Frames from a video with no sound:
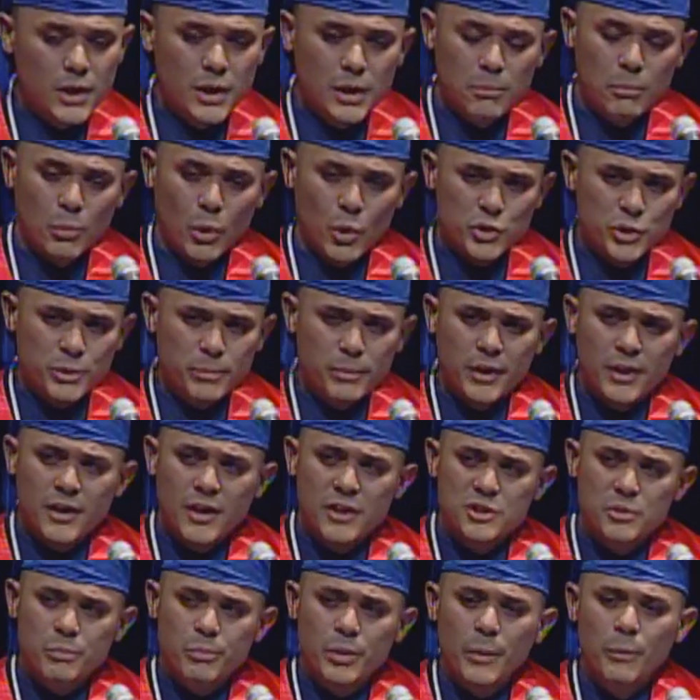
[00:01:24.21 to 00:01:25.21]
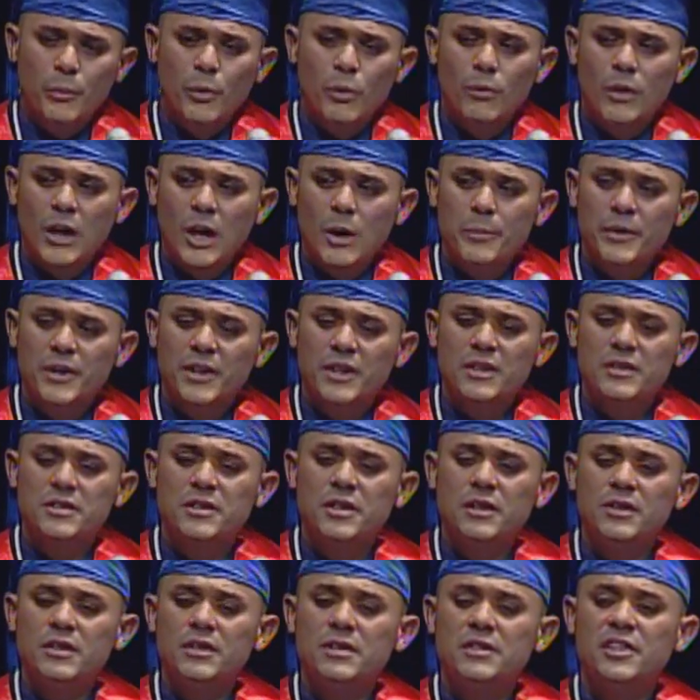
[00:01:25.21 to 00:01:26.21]
mostly because the people around me
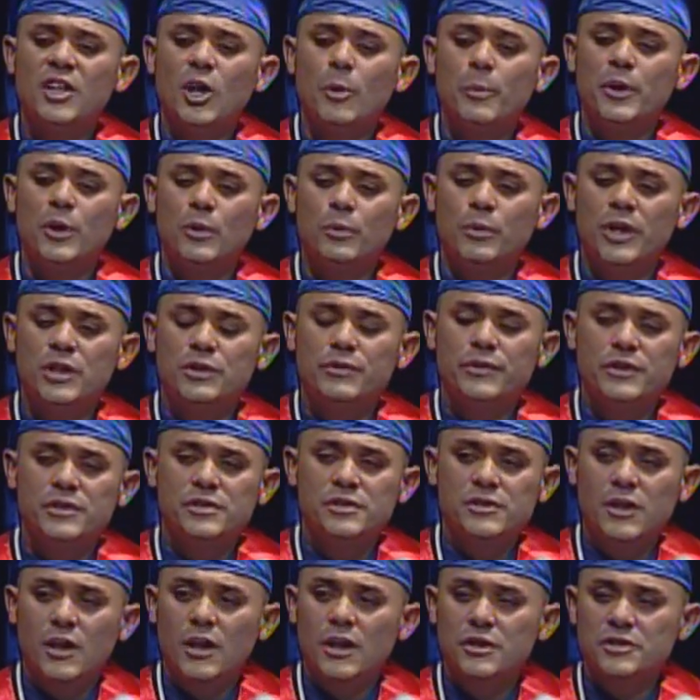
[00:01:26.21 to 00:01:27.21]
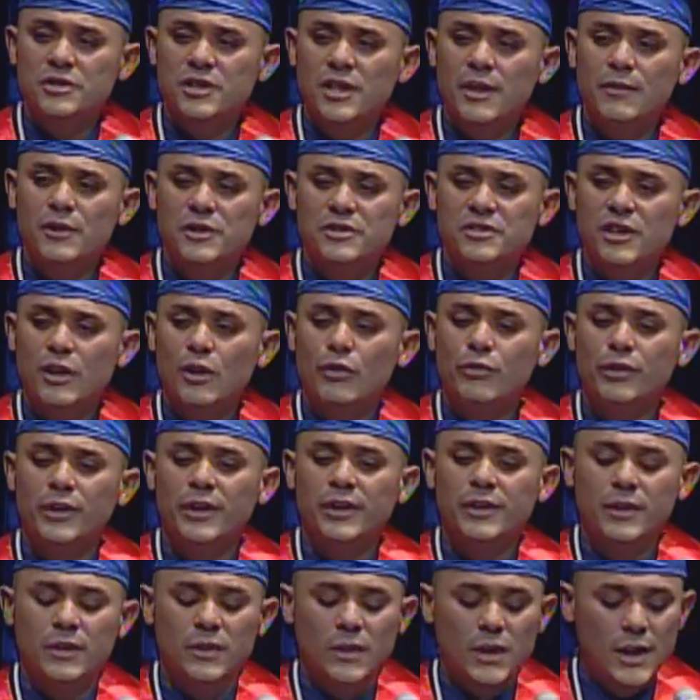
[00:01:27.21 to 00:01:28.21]
continued to tell me to reach for the stars and never settle for
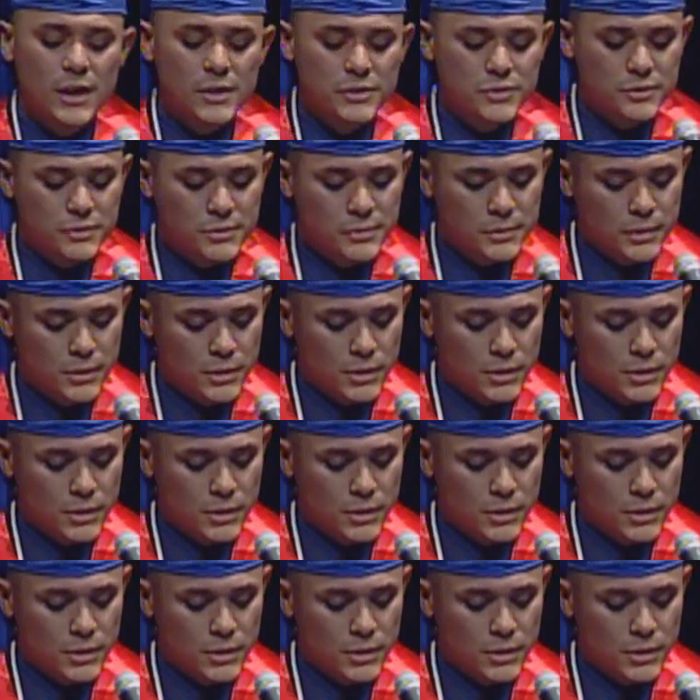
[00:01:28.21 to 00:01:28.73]
anything less.